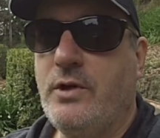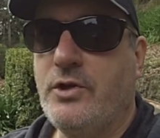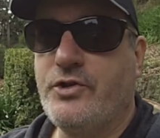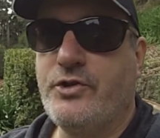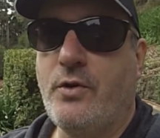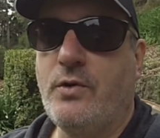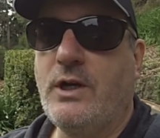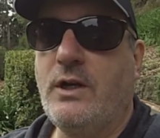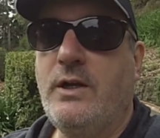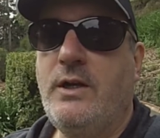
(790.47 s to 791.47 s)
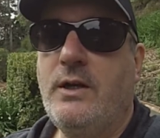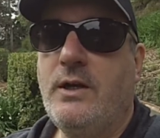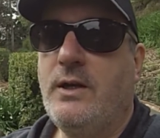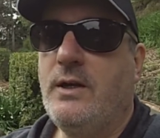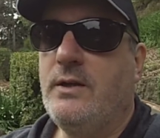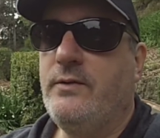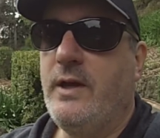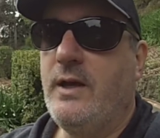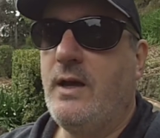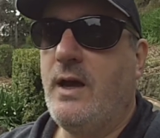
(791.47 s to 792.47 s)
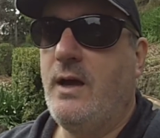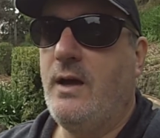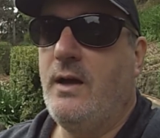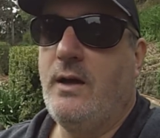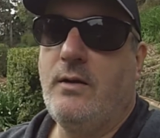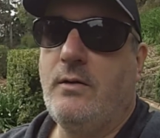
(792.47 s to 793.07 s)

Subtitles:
Historically, there are